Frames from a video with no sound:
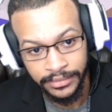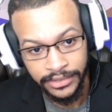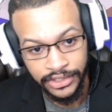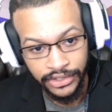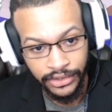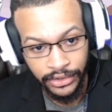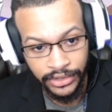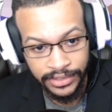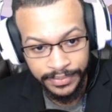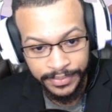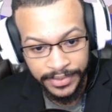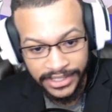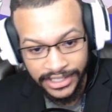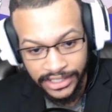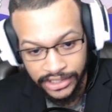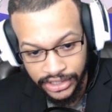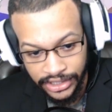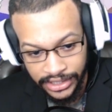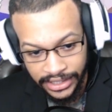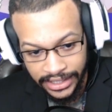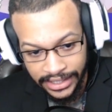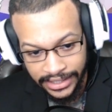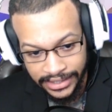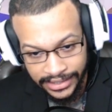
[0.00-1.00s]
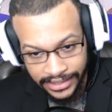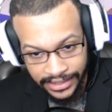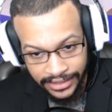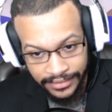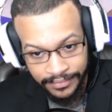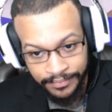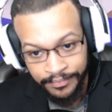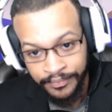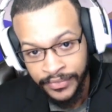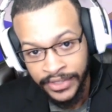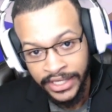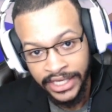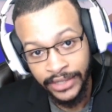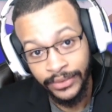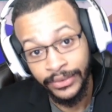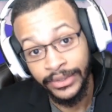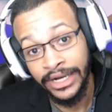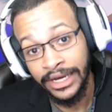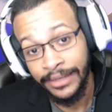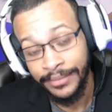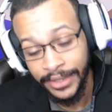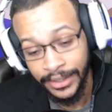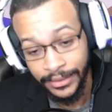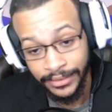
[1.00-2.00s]
So the position he's in, he would
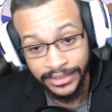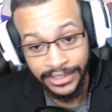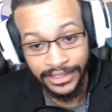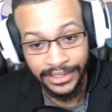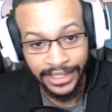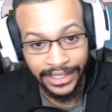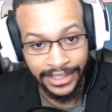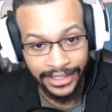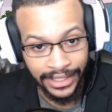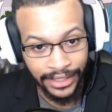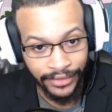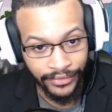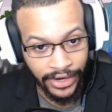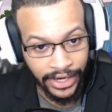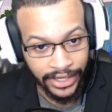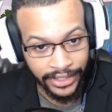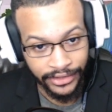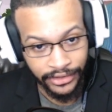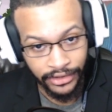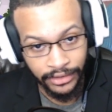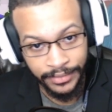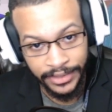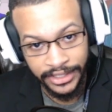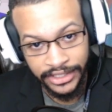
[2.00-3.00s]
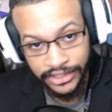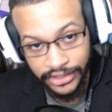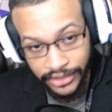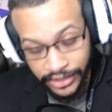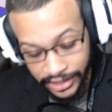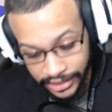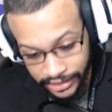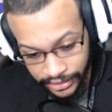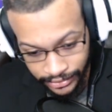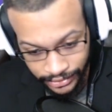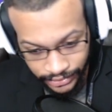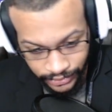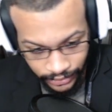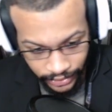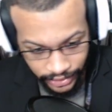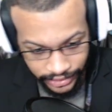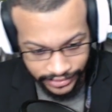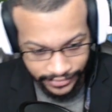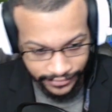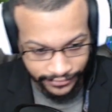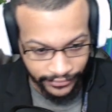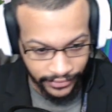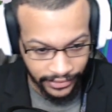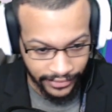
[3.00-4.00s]
not be able to land that rocket on me. It's going to hit those walls
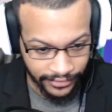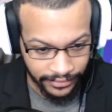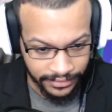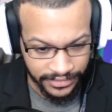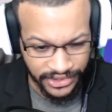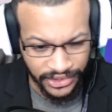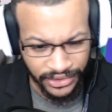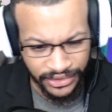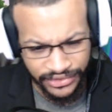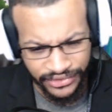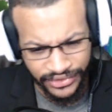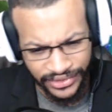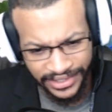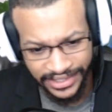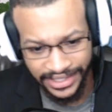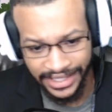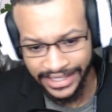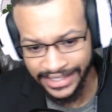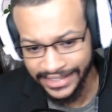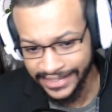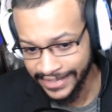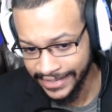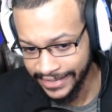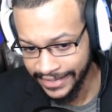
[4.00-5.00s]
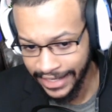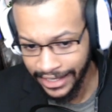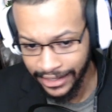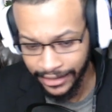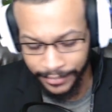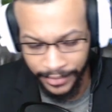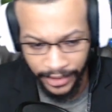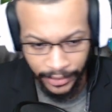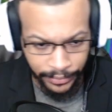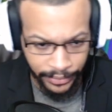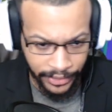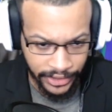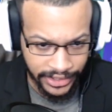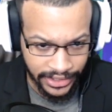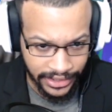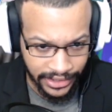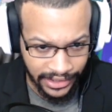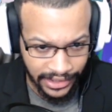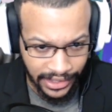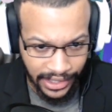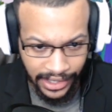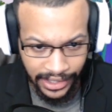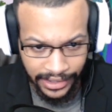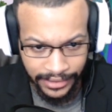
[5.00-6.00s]
in front of him. So it's really, like I said, not about building a
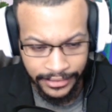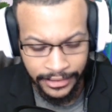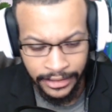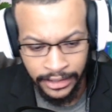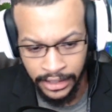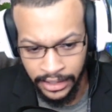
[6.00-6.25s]
lot.